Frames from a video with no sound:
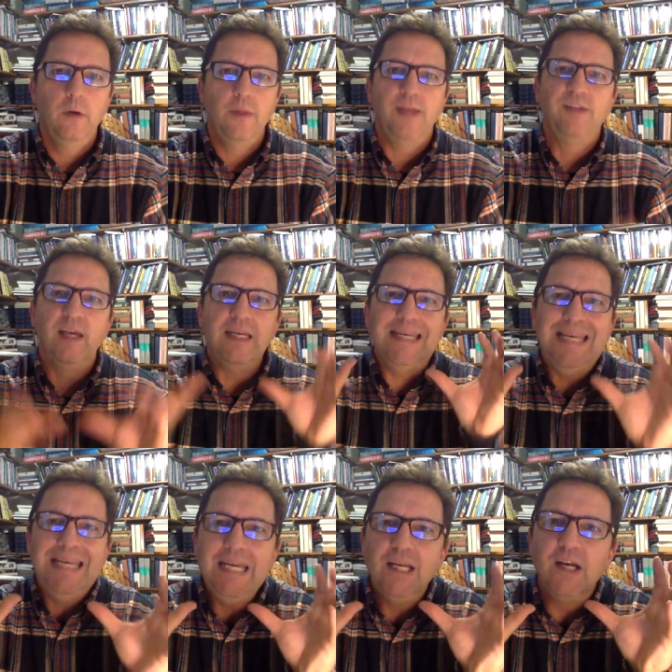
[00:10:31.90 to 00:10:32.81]
That's a
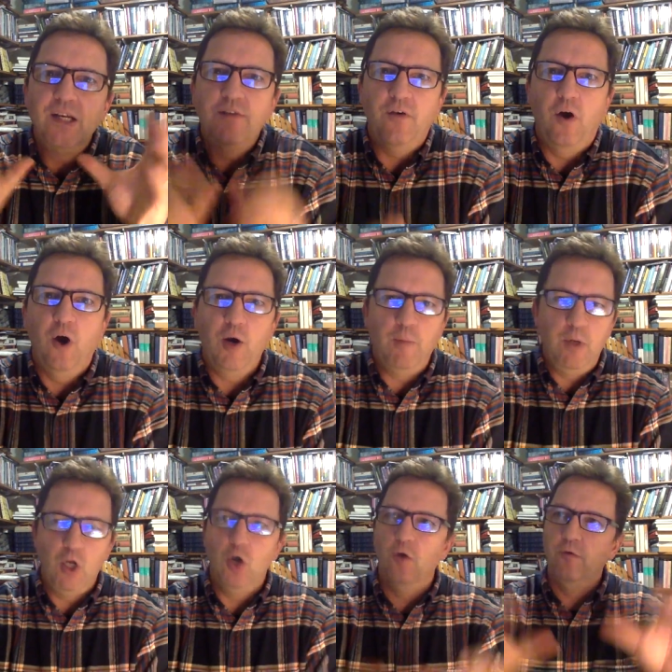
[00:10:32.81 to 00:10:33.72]
deductive
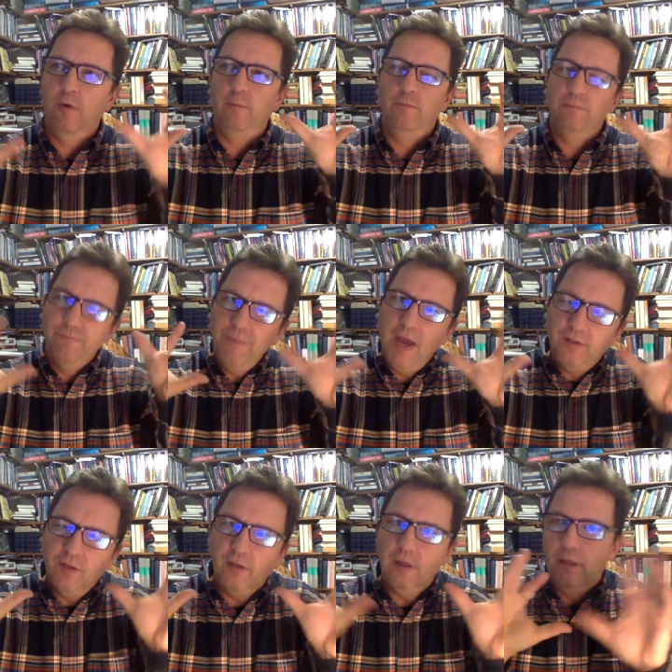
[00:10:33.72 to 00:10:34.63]
argument. You go from
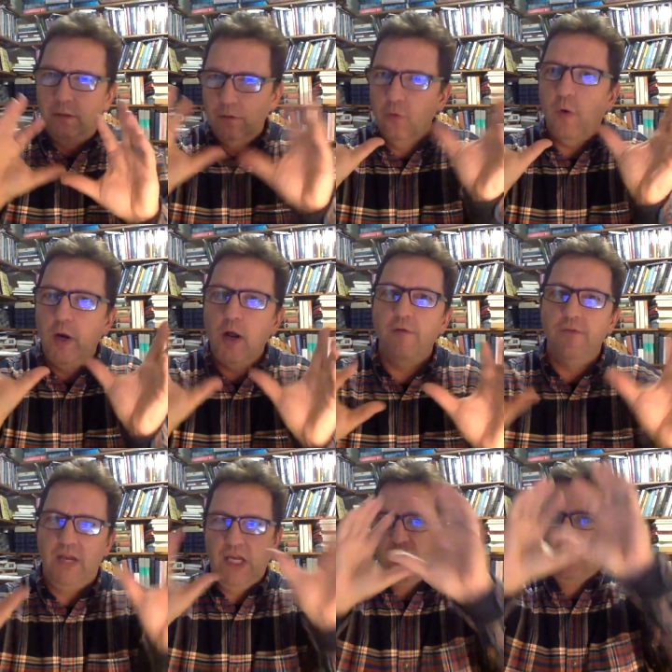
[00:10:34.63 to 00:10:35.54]
basically quite
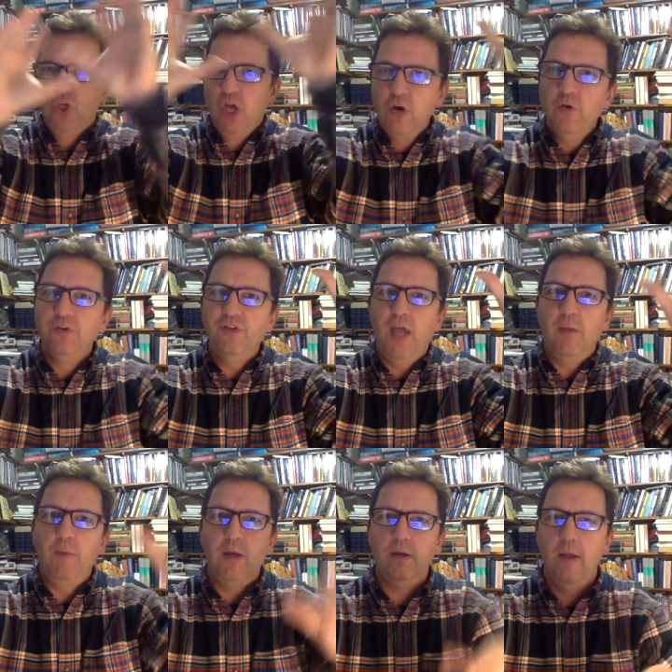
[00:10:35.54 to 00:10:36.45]
often a general
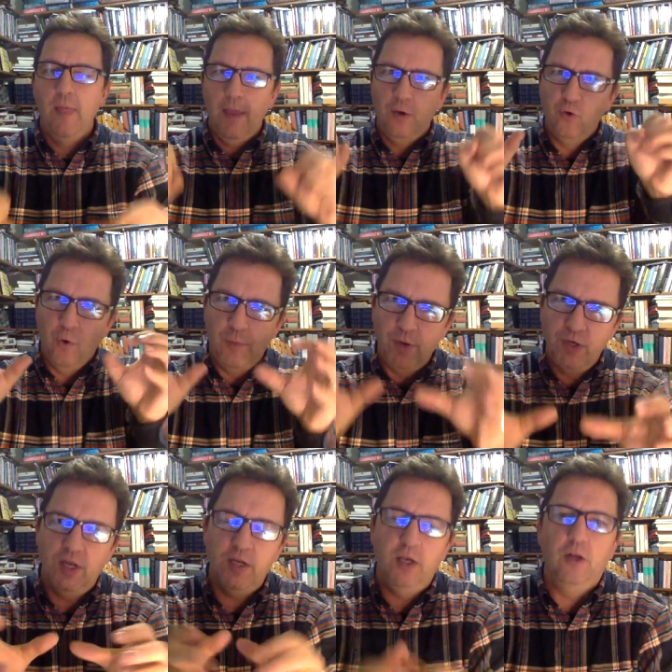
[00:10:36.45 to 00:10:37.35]
statement to a
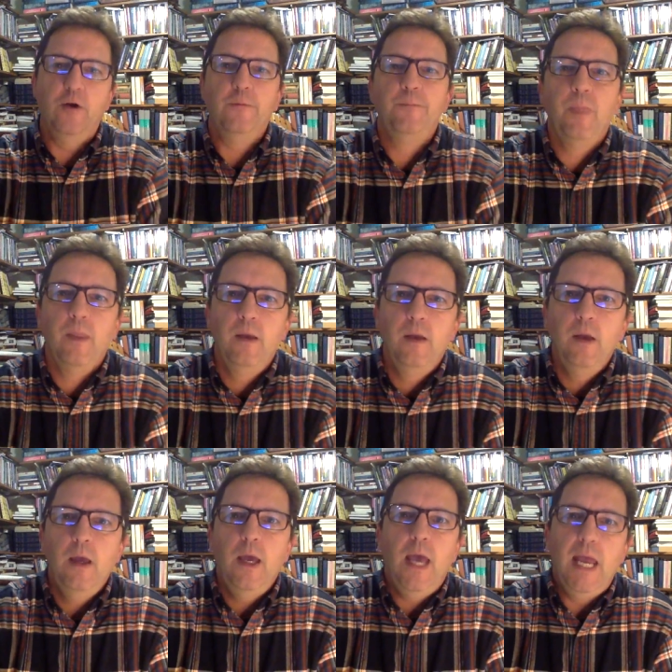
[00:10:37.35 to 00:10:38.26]
particular.
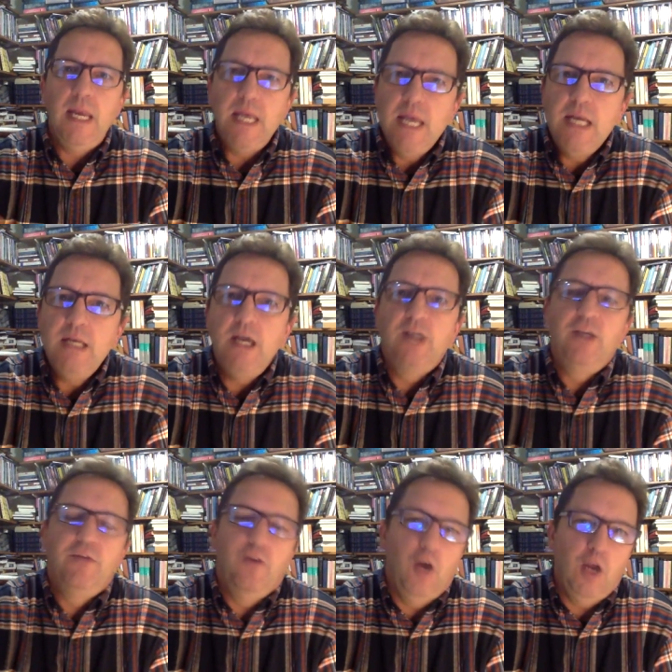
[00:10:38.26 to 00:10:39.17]
An
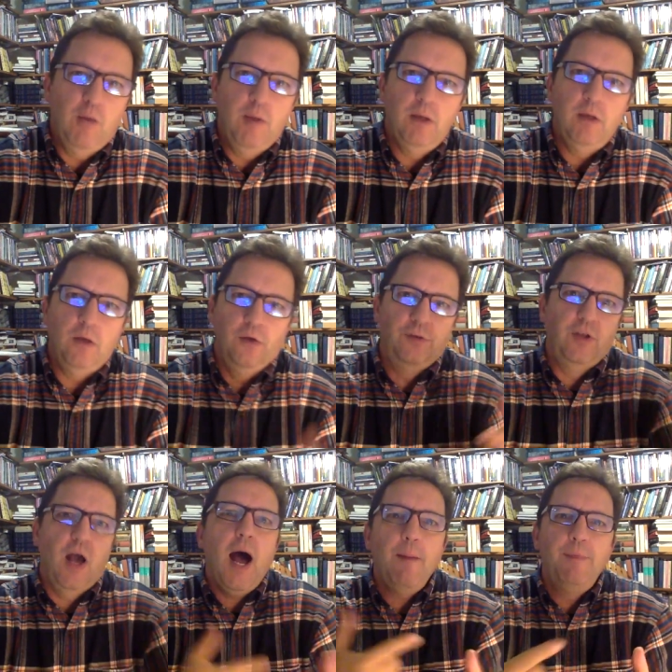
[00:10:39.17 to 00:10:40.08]
inductive argument goes
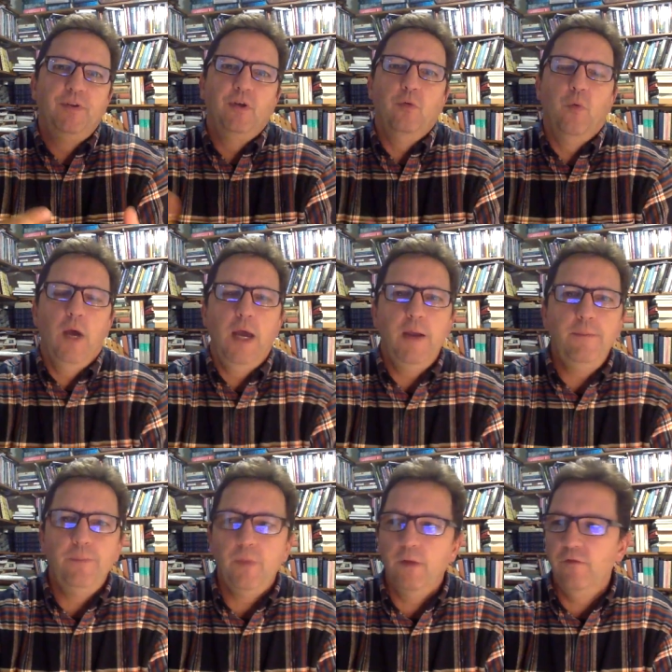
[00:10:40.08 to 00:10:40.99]
the opposite way,
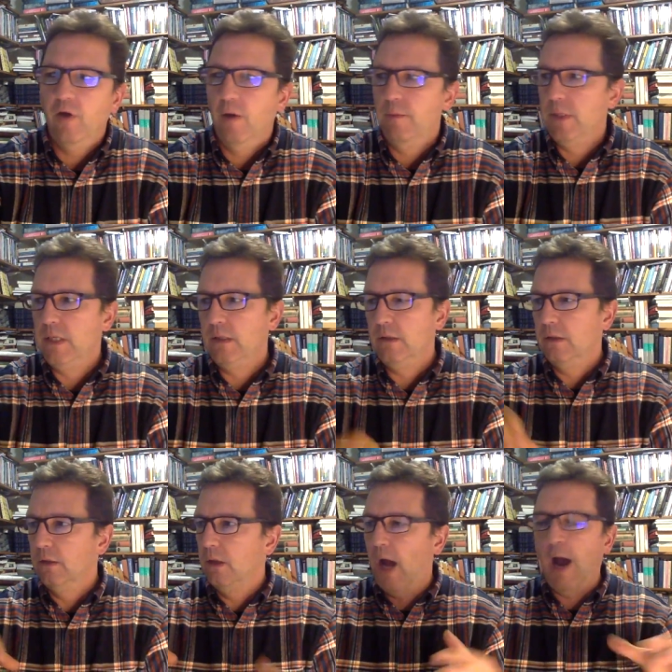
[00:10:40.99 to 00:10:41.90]
from
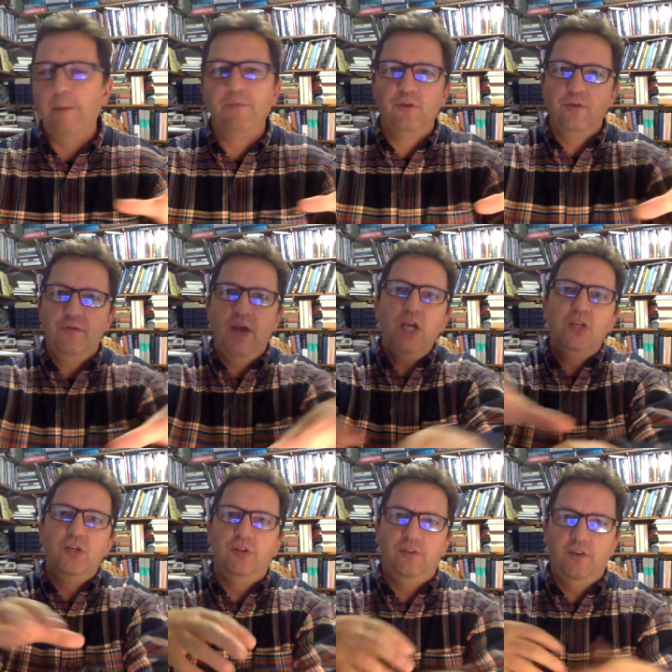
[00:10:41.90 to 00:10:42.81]

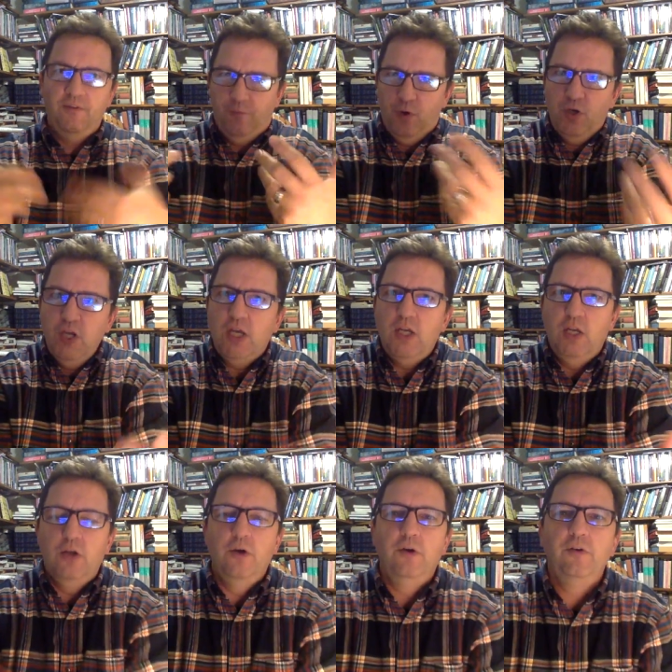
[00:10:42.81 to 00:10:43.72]
observations of
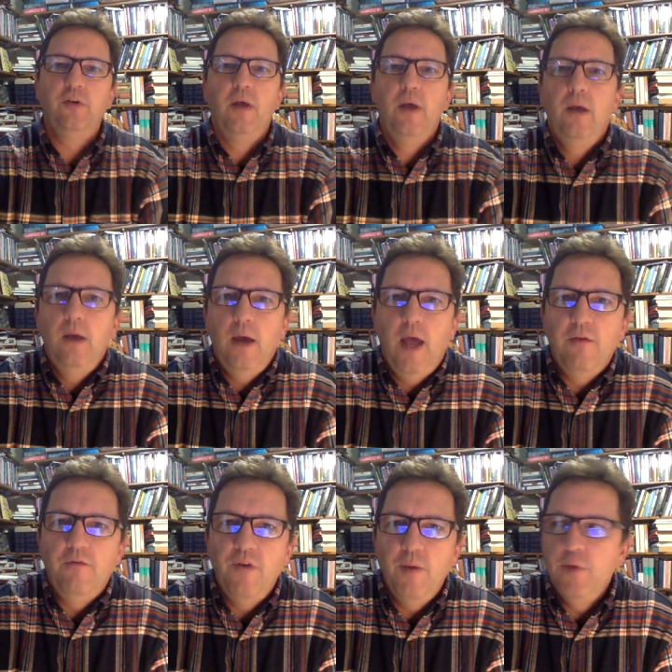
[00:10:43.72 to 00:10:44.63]
particulars,
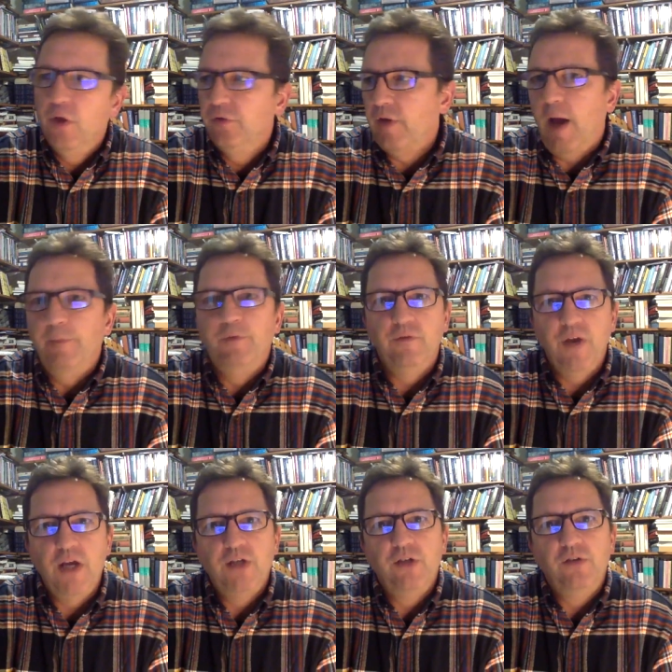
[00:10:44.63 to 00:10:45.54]
and from those
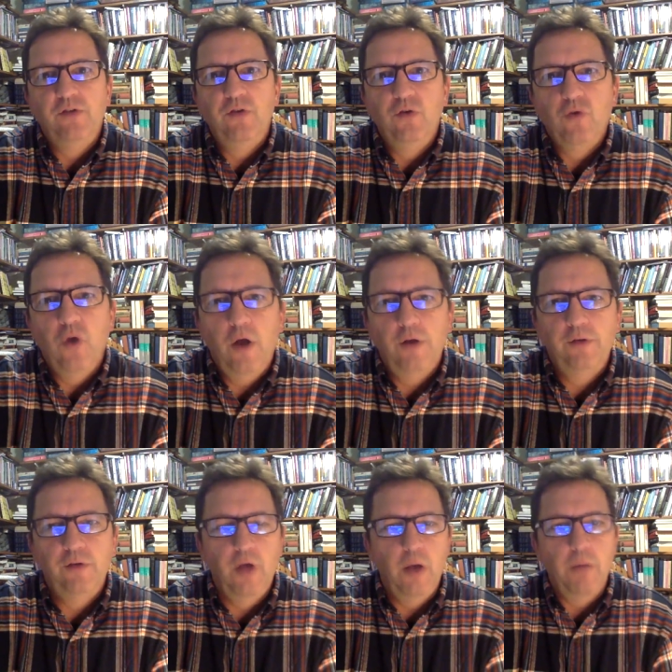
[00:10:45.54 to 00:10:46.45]
observations you draw
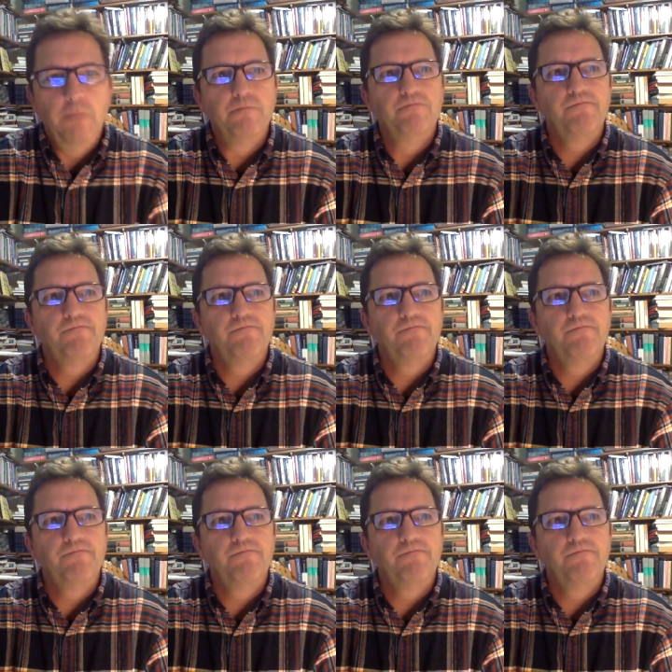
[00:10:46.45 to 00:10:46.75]
some